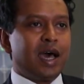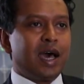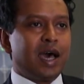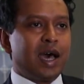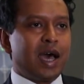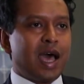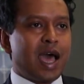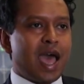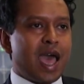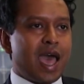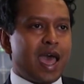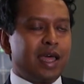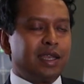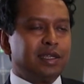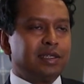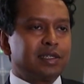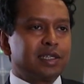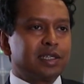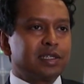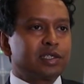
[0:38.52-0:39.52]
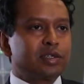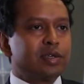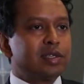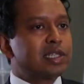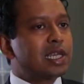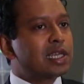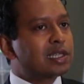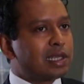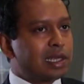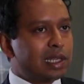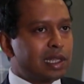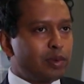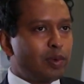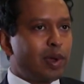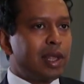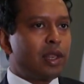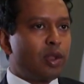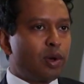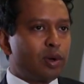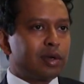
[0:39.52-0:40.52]
uh, and so it takes a little
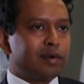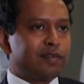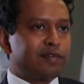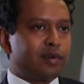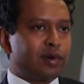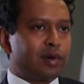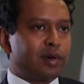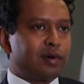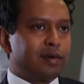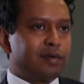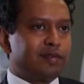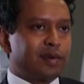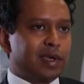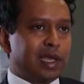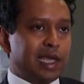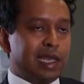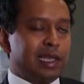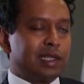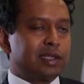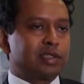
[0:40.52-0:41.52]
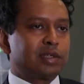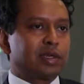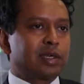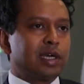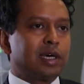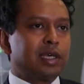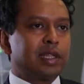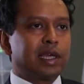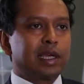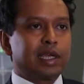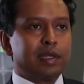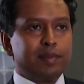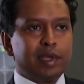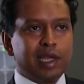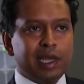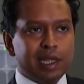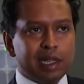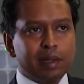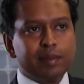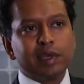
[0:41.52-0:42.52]
while longer for, for healing to occur. There can
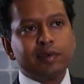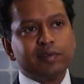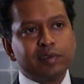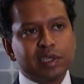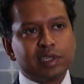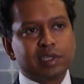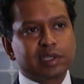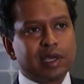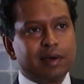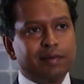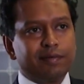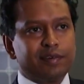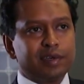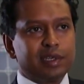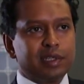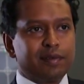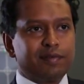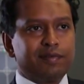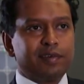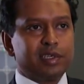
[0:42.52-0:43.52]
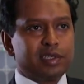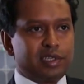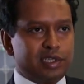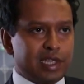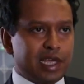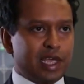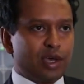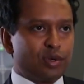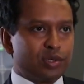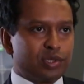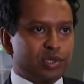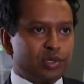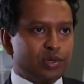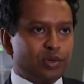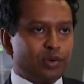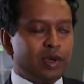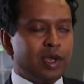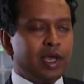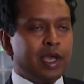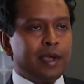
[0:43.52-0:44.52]
be a little bit of discomfort in the first day or
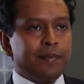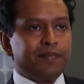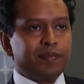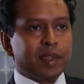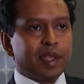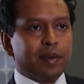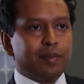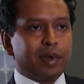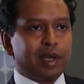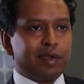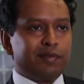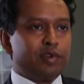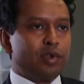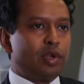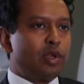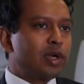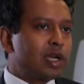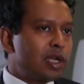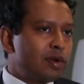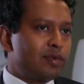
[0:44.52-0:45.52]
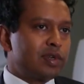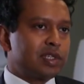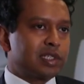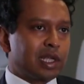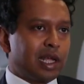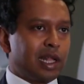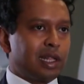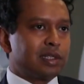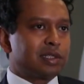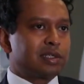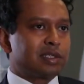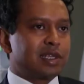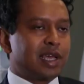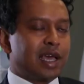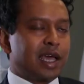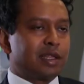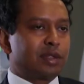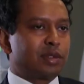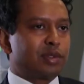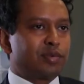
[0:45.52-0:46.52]
two. But if you look at
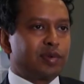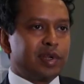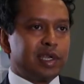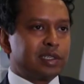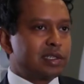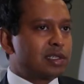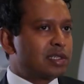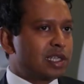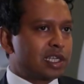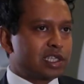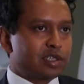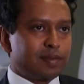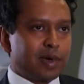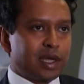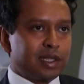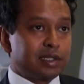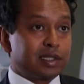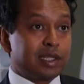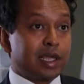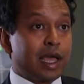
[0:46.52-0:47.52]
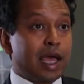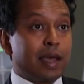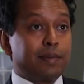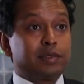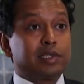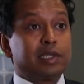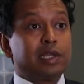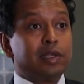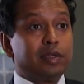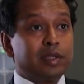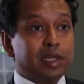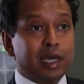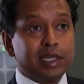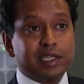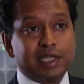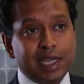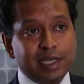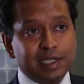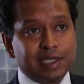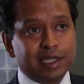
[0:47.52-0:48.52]
results at three to six months, they're absolutely
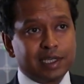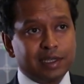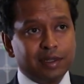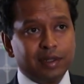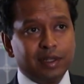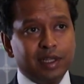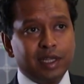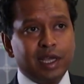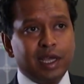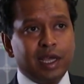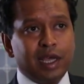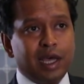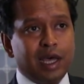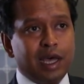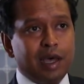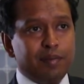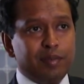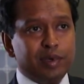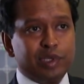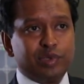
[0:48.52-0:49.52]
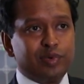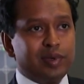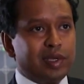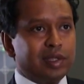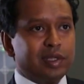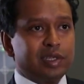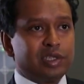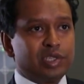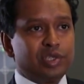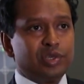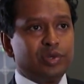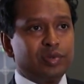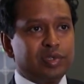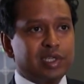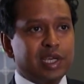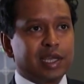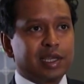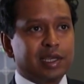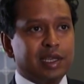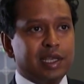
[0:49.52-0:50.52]
identical uh, between the two
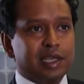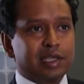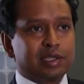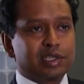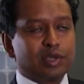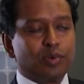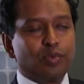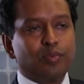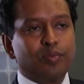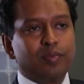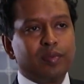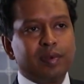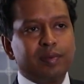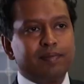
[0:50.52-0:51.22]
techniques. So,